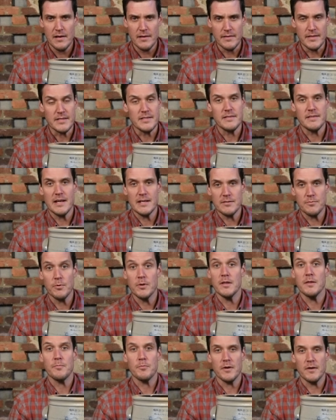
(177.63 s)
This, that's
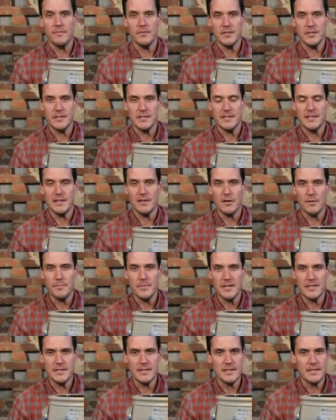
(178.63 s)
one of the privileges in our
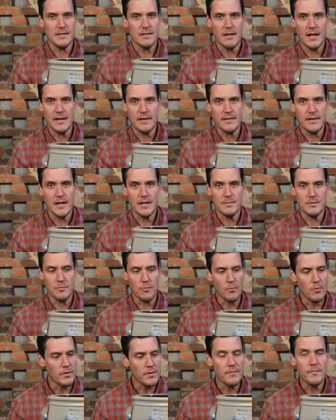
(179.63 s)
business. A lot of times
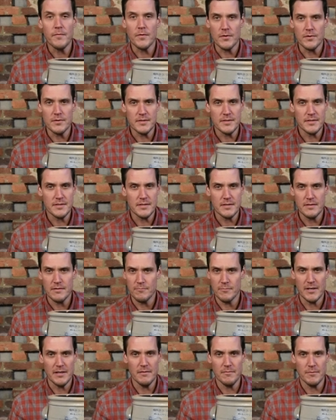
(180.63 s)
we're the first,
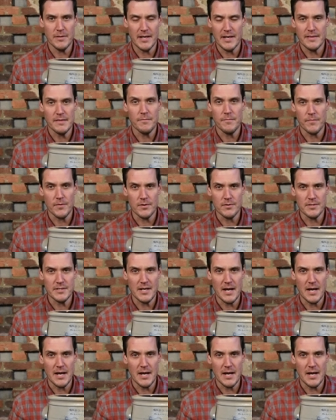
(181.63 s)
we, we get the first